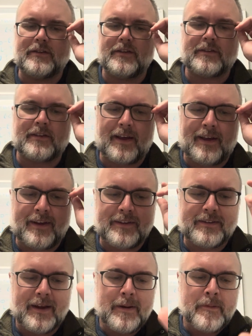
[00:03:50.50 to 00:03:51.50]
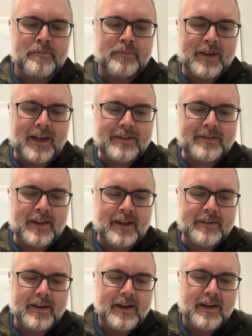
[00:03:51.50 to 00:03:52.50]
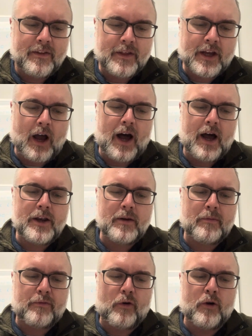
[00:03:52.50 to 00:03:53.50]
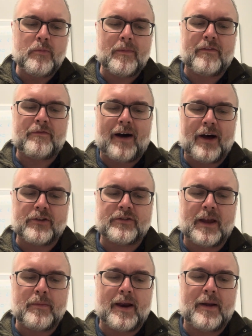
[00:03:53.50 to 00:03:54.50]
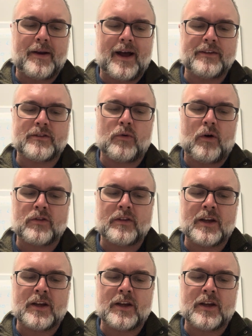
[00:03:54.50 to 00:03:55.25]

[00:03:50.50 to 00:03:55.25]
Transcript: he says is that the God before whom my fathers Abraham and Isaac walked,